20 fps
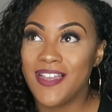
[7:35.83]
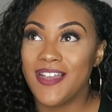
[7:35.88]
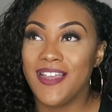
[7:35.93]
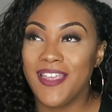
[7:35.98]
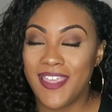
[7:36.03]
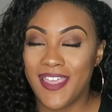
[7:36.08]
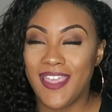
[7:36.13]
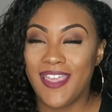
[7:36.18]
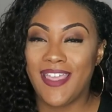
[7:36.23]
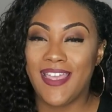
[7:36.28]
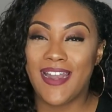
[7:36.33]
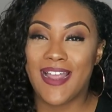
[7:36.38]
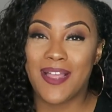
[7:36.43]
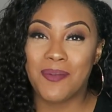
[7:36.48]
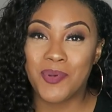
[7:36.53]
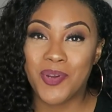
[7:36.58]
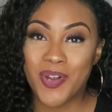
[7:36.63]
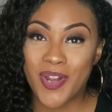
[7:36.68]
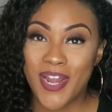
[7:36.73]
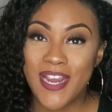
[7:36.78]
Again,
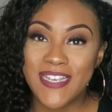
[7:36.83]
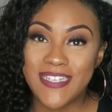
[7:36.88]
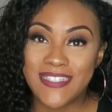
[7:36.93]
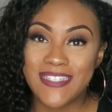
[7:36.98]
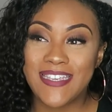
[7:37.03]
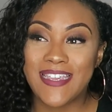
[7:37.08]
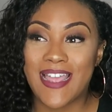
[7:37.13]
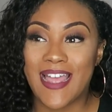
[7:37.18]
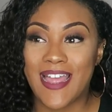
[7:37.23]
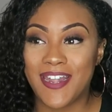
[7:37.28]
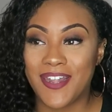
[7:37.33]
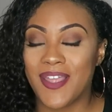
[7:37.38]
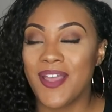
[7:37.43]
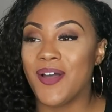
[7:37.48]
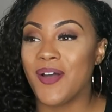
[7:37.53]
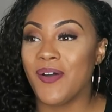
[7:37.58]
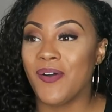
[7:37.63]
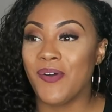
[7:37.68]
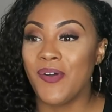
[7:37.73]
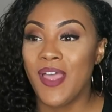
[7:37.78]
I'm crazy, I
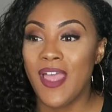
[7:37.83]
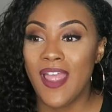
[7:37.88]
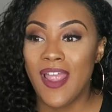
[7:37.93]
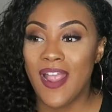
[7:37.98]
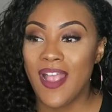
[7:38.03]
know,